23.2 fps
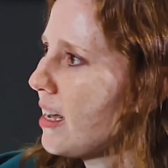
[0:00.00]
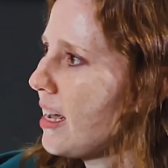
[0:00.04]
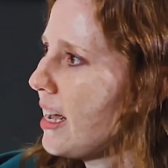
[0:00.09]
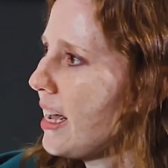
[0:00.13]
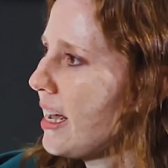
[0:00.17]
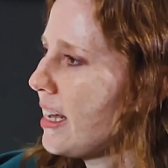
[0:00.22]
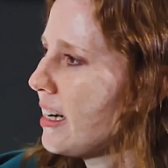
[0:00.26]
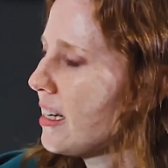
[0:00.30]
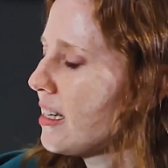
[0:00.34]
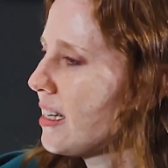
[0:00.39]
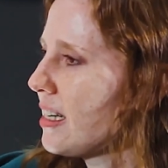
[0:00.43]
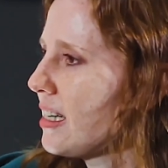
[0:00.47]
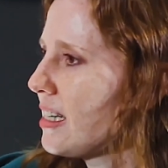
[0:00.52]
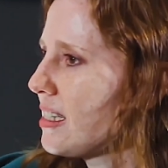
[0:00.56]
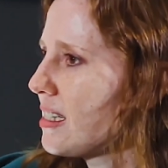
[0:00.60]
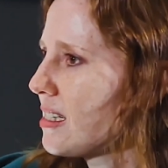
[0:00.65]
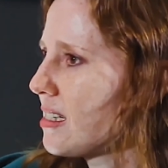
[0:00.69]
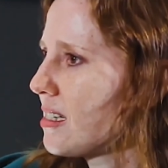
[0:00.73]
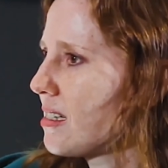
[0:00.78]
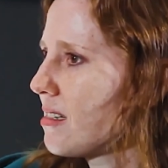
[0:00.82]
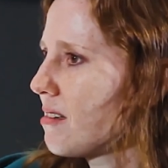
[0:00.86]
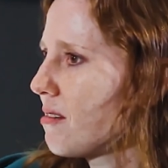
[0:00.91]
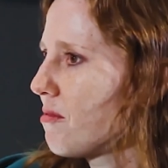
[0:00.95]
and
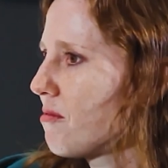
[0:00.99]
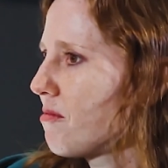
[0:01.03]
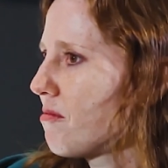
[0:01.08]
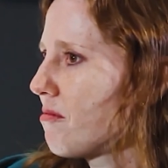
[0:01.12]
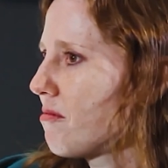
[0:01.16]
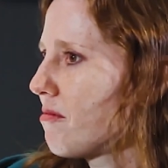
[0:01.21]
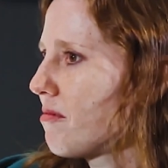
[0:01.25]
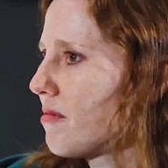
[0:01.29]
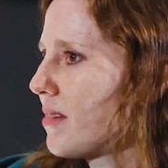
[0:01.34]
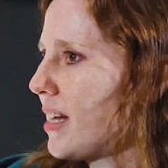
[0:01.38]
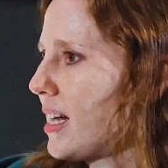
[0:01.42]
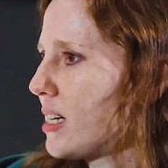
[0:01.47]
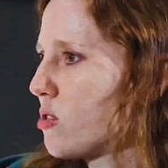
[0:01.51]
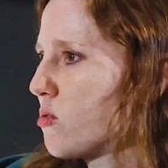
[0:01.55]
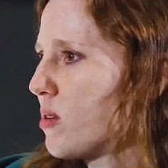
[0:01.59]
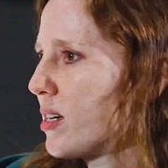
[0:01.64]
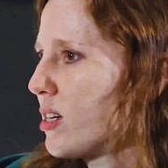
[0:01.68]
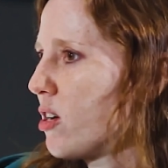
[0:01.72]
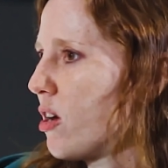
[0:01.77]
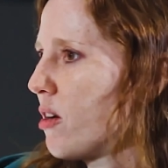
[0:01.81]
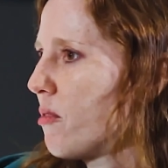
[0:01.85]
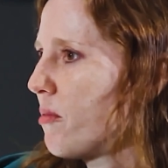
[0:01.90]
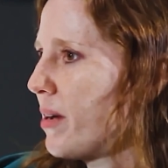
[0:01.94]
that's
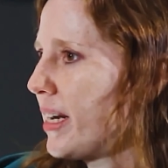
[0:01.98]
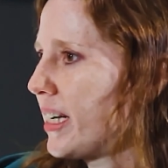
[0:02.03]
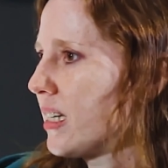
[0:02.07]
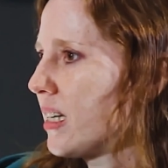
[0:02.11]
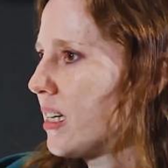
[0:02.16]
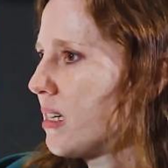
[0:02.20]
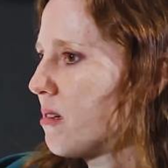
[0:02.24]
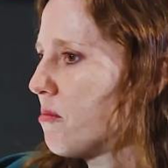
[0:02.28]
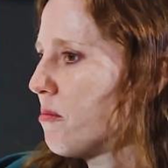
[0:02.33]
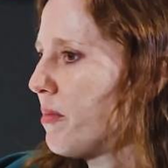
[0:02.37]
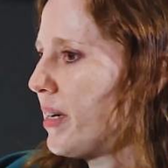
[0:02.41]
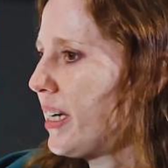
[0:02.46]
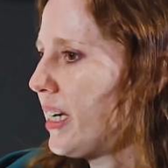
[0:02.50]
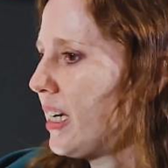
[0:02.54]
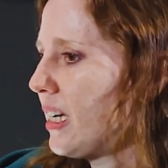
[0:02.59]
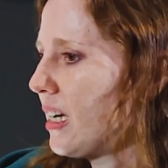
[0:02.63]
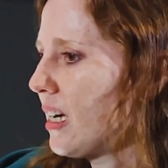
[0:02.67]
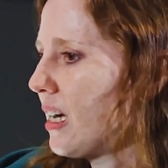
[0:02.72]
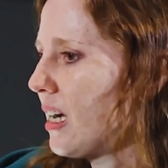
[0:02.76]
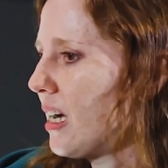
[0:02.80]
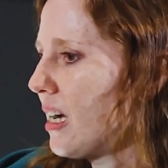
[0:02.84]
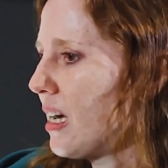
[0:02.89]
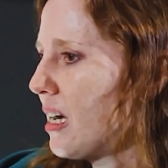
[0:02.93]
what directed
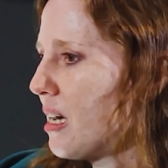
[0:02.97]
me.